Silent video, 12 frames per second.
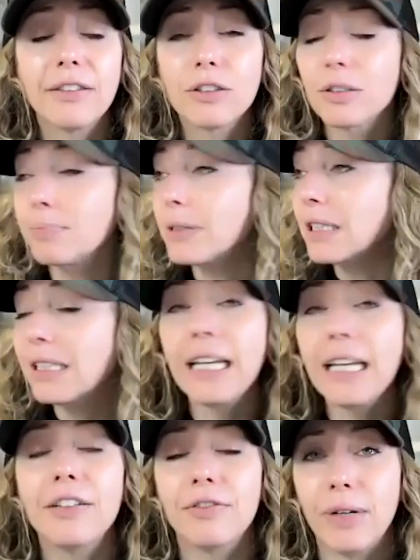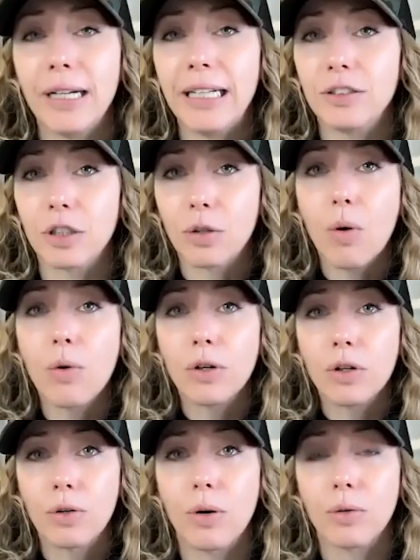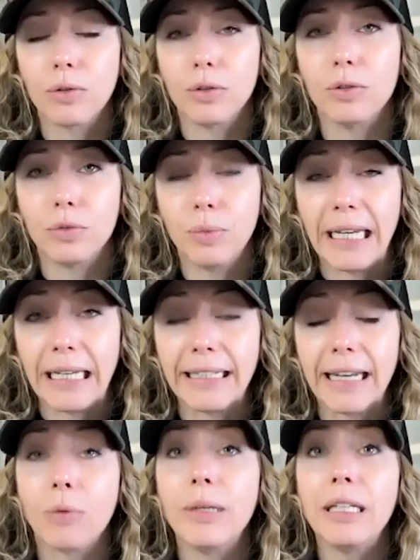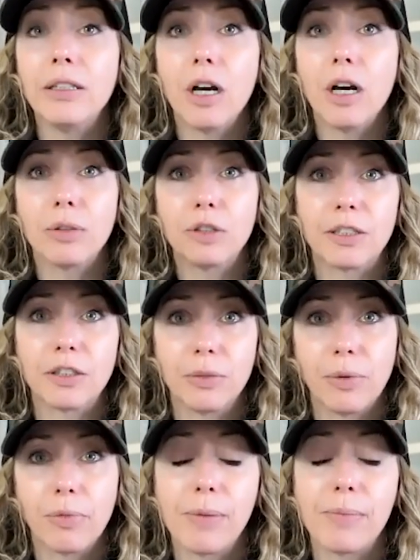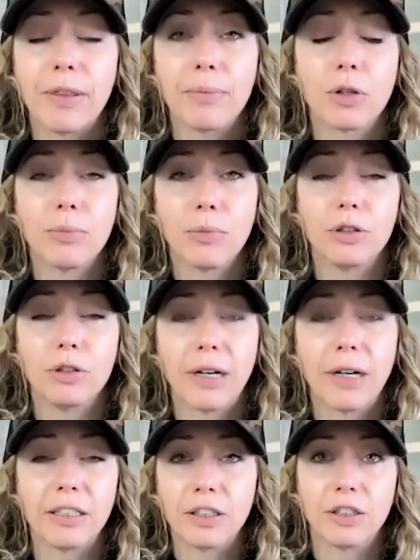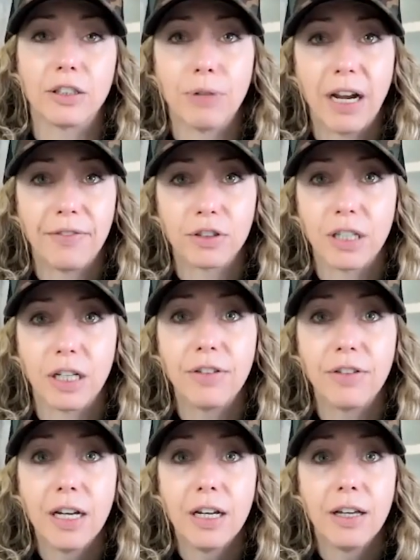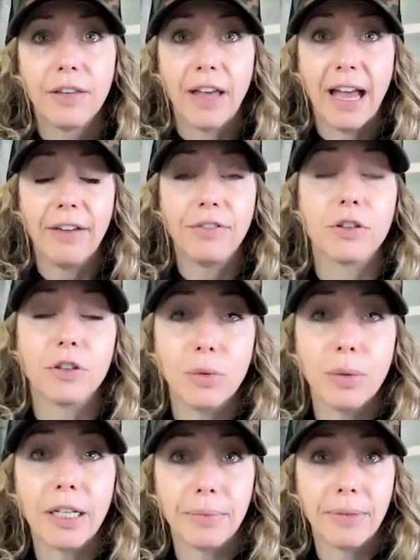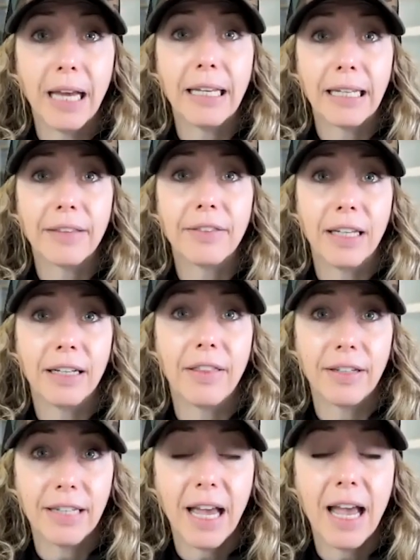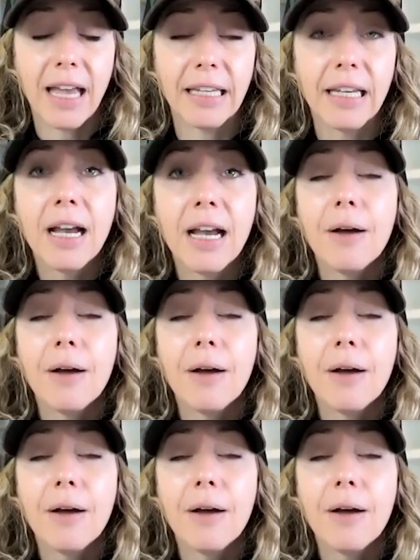There's a plenty of ways to quote unquote lose weight. Now, we know, especially with women, the more and more you try to just deprive yourself, the heavier you end up getting at the end of the day.